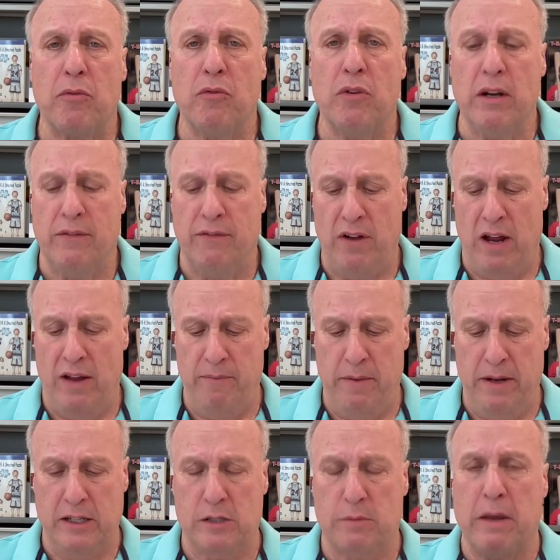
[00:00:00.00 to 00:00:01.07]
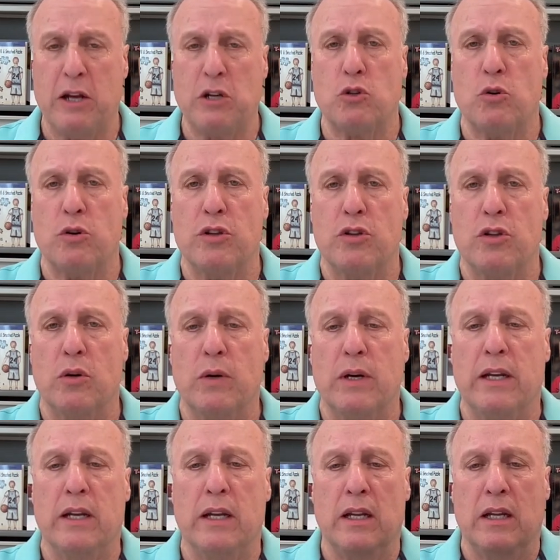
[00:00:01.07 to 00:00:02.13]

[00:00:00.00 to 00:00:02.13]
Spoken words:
3 to 5 minutes. Make sure you do it.